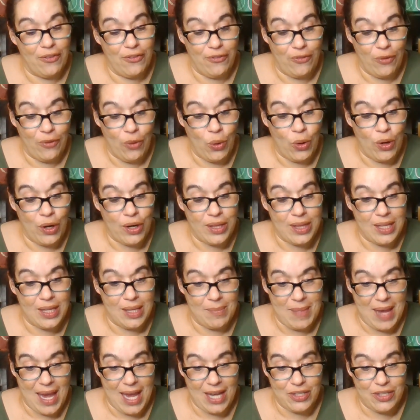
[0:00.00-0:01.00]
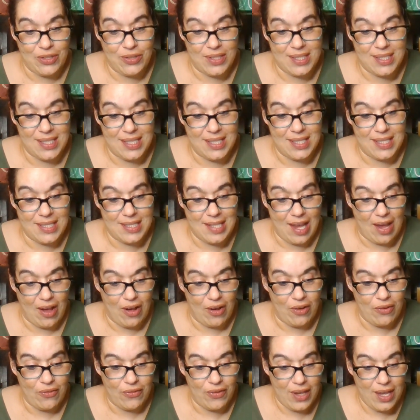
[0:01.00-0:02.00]
for the mattress
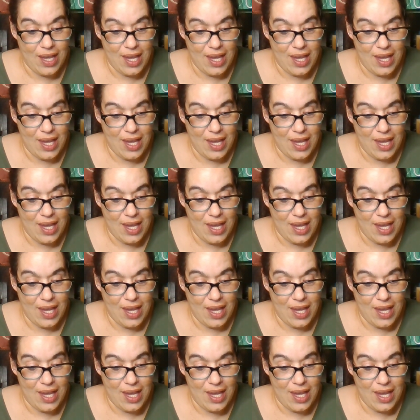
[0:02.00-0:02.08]
itself.